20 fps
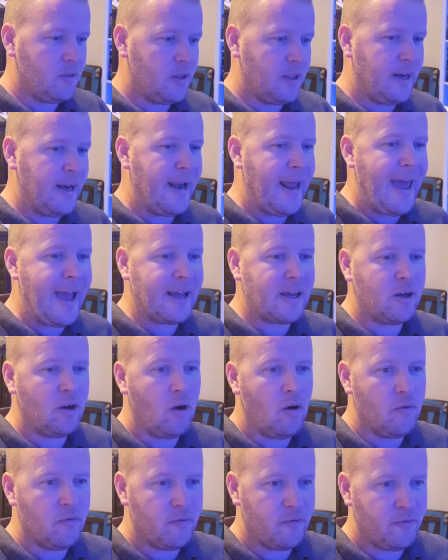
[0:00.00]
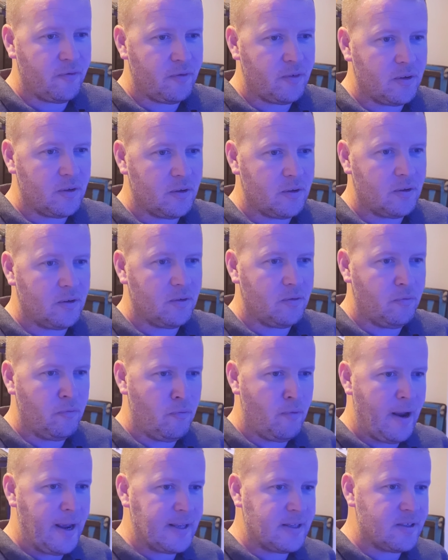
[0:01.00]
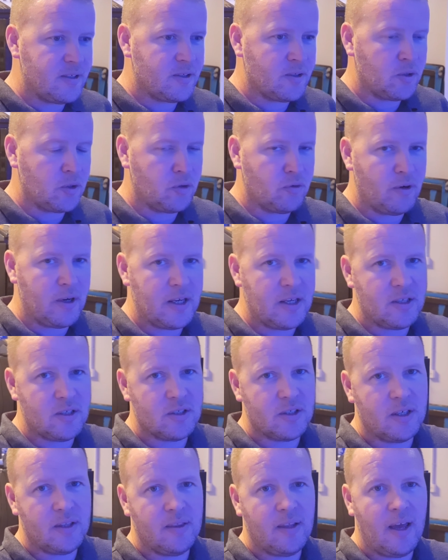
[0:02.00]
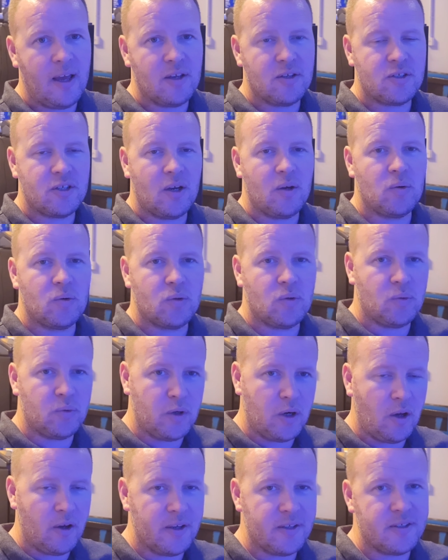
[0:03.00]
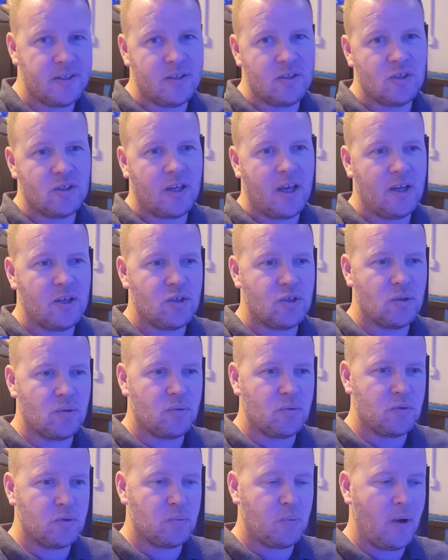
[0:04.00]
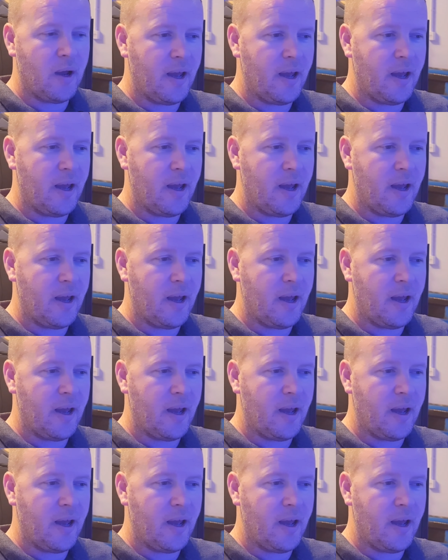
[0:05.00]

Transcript: the lack of reds and greens in their so-called lighting schedules,